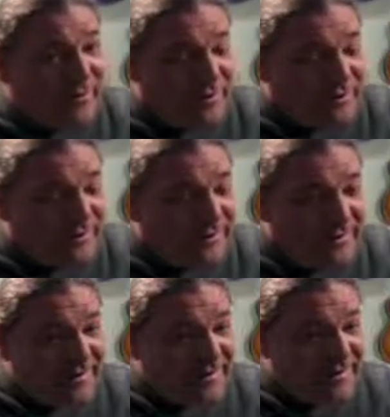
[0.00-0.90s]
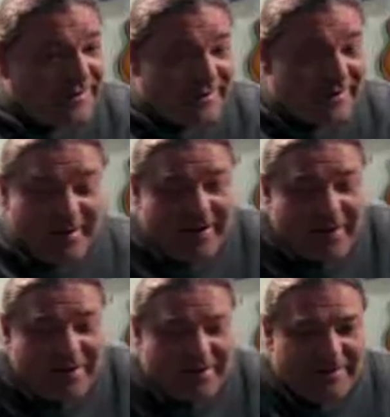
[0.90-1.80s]
then then I didn't
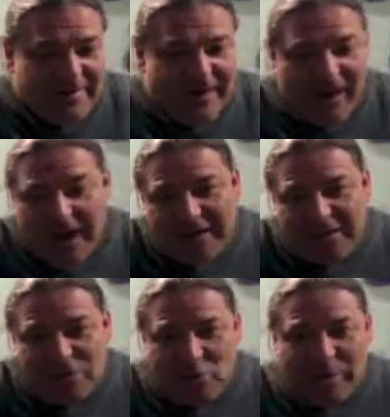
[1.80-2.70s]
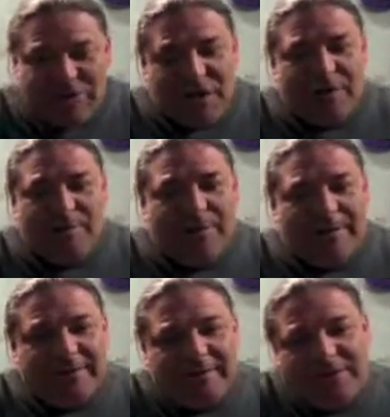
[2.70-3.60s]
do my job, and then you could
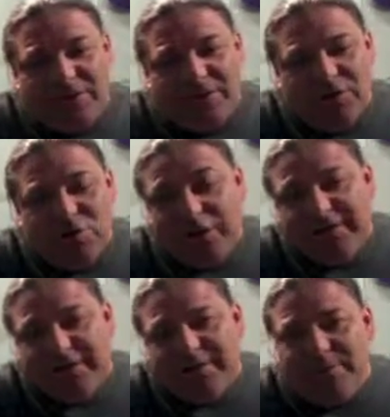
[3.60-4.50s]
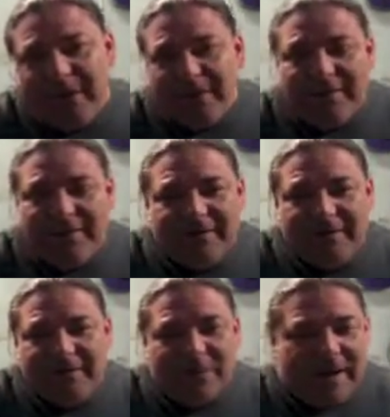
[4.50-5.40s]
send them back. But I don't think
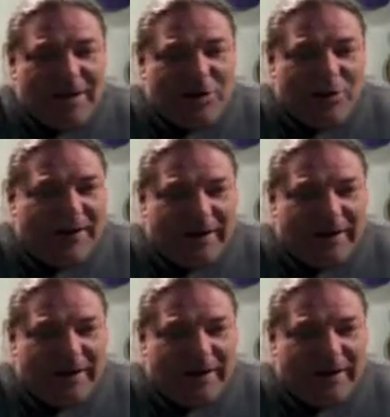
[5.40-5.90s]
anybody is